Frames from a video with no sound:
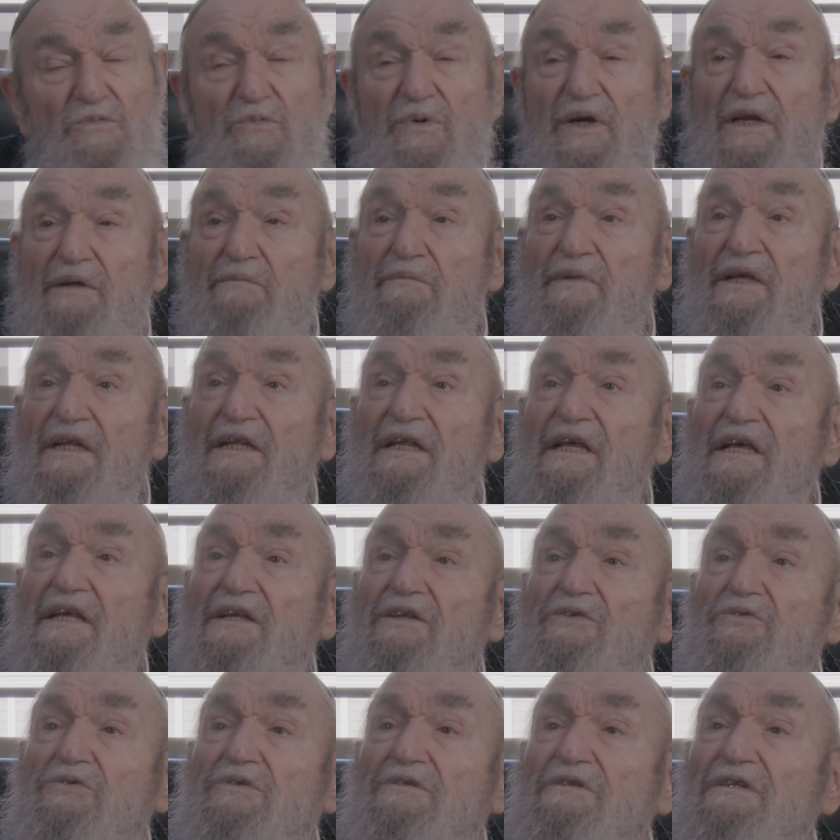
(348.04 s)
What do you mean they
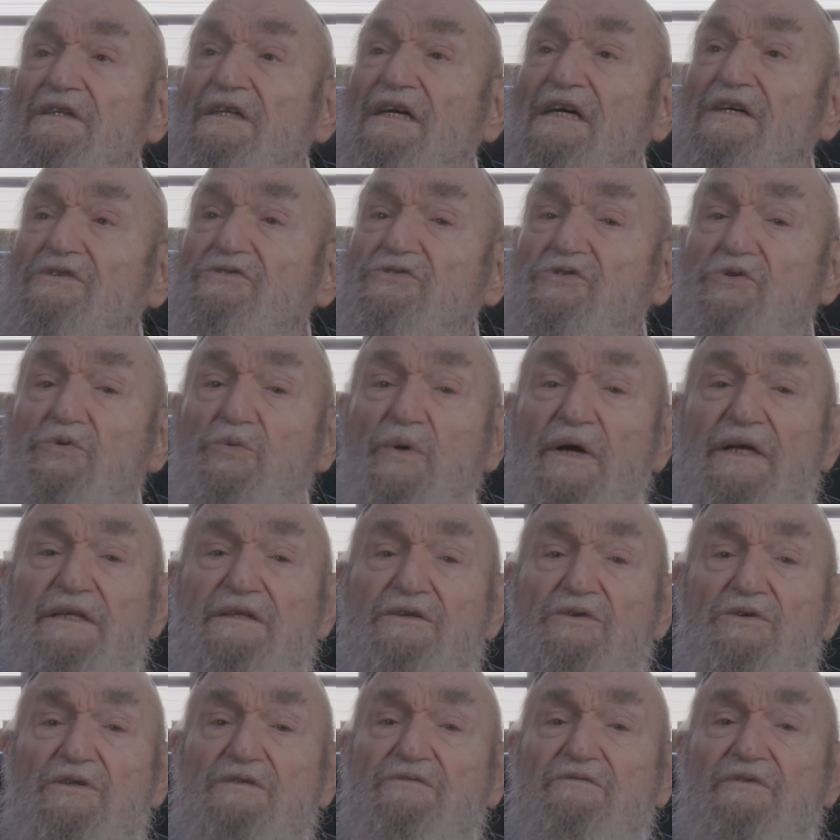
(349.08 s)
eat good in the house? You
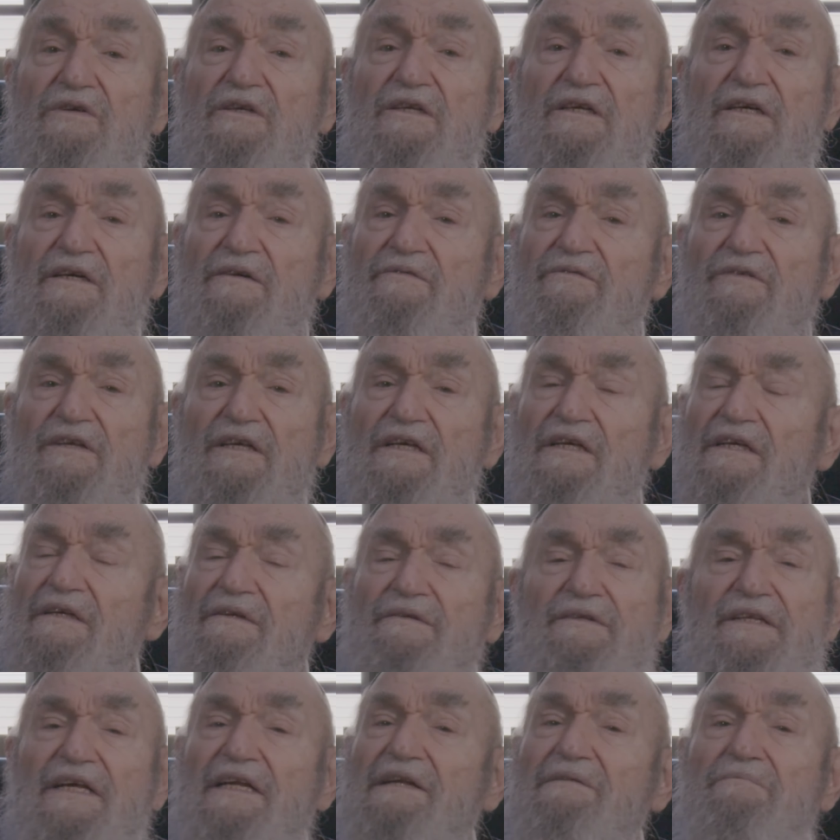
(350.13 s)
ate good for you.
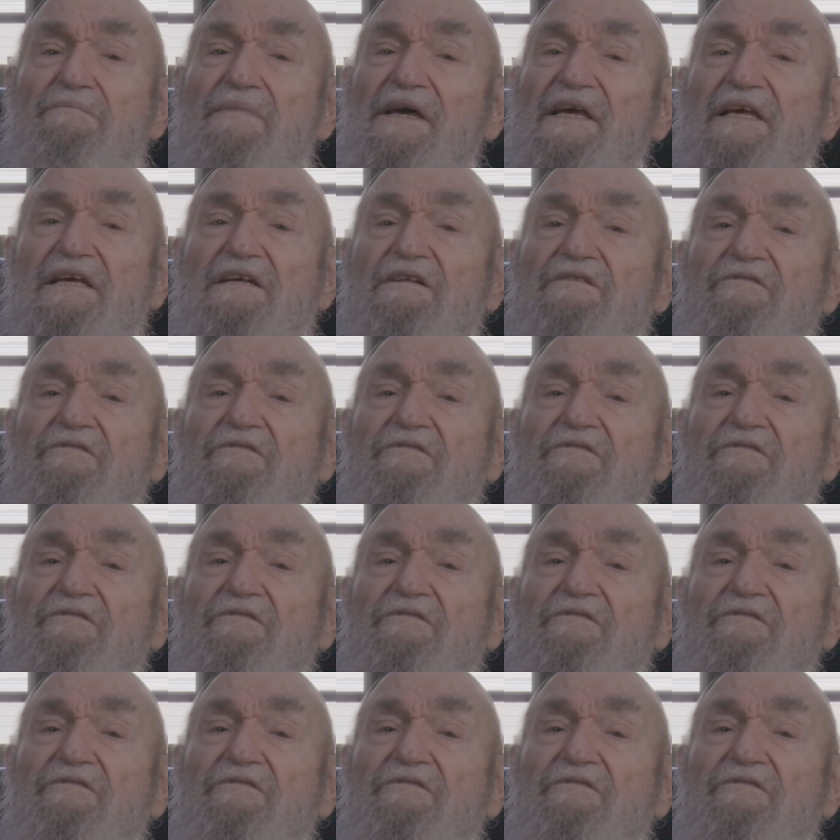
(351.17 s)
They didn't make